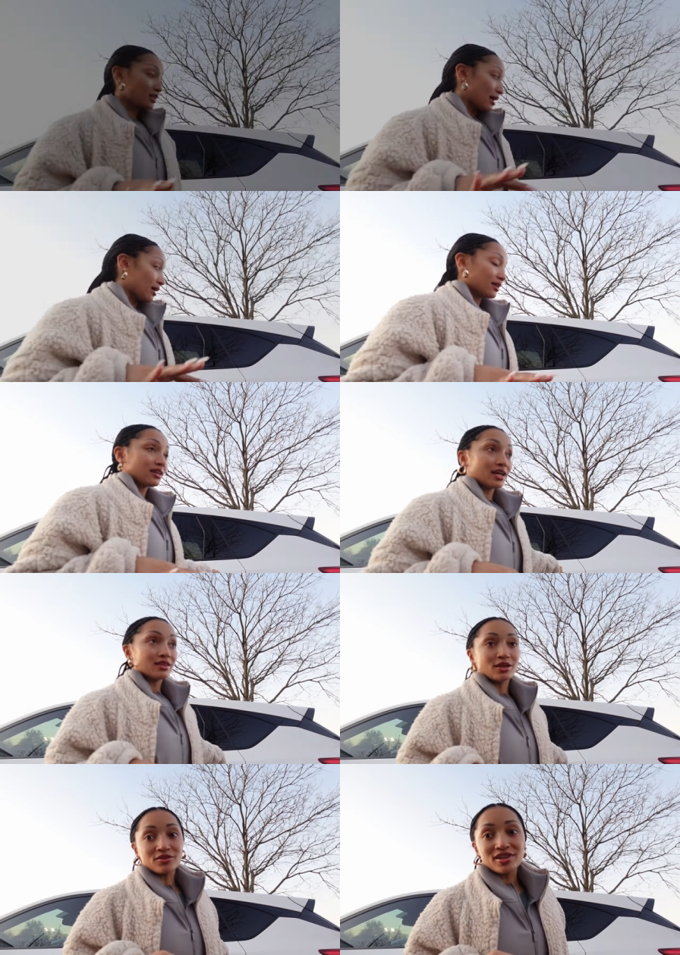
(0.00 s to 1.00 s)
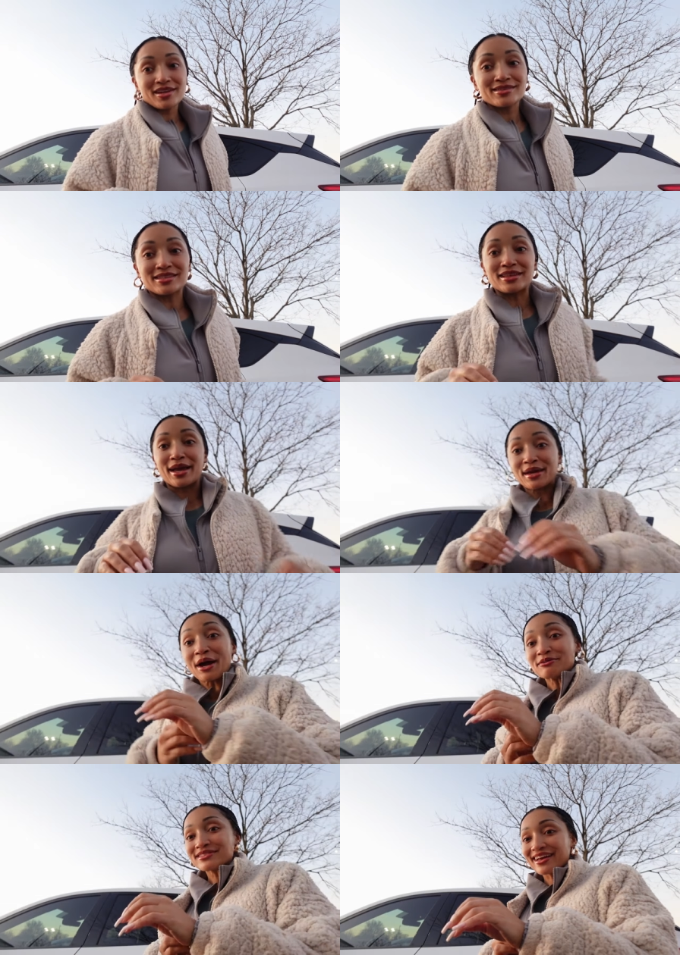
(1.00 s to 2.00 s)
lie, I love that it's light
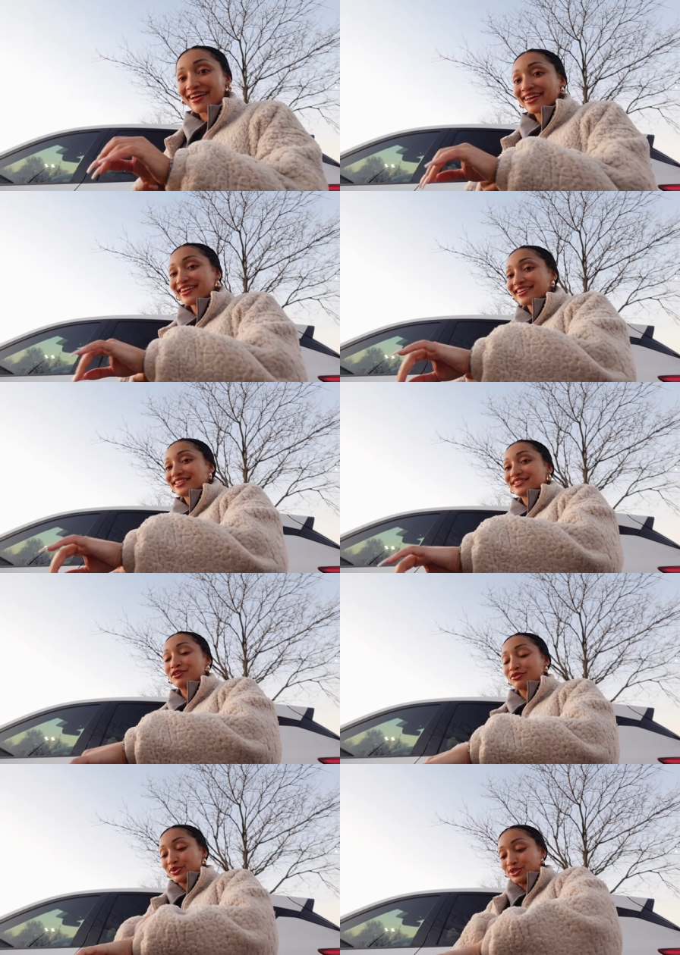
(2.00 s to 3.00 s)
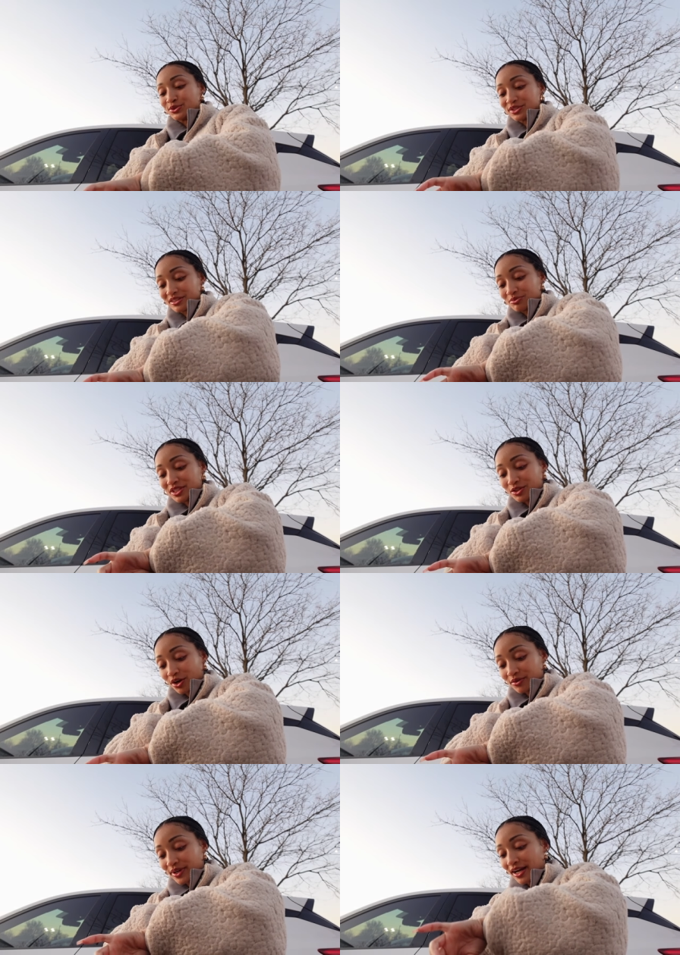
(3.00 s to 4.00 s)
outside because it would usually be
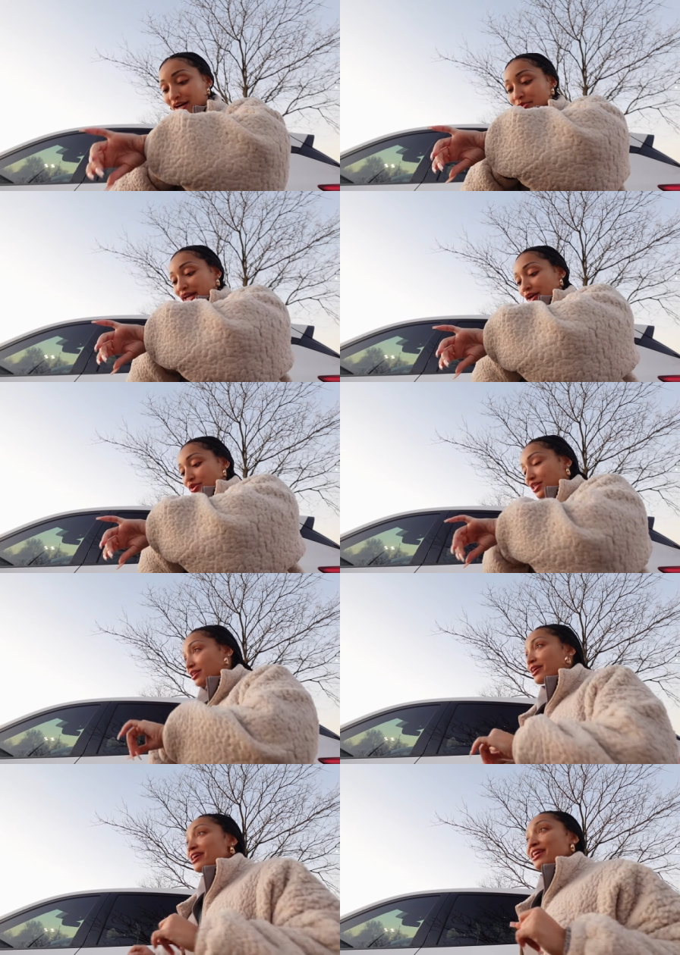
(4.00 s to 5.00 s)
dark when I got back out here.